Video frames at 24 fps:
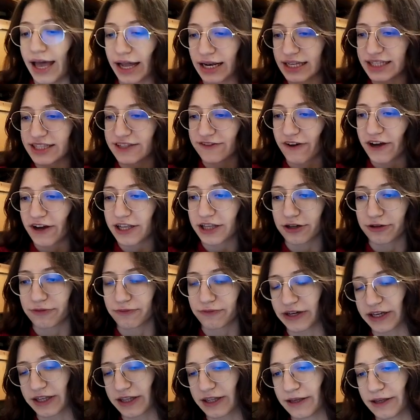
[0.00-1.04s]
And let's find
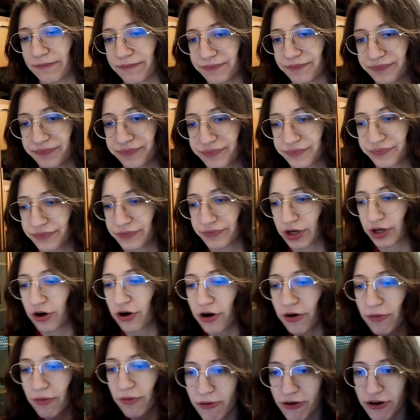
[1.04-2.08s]
our victim.
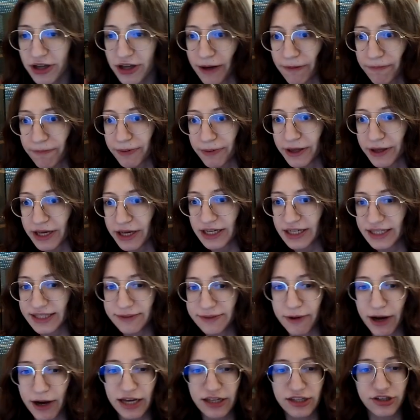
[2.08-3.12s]
Hopefully I'm playing
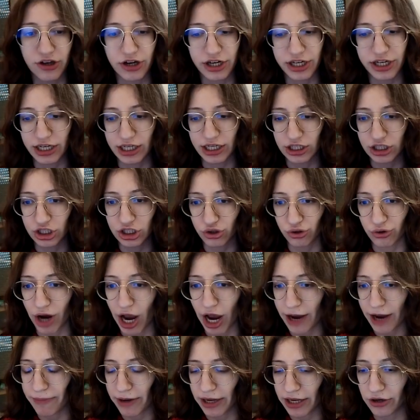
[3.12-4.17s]
as white so I can
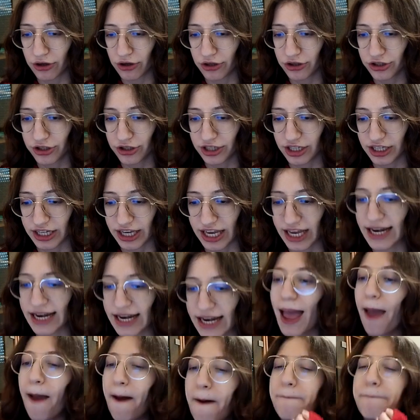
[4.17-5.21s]
try my London
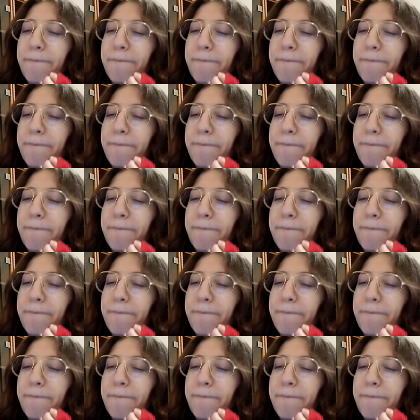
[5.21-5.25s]
again.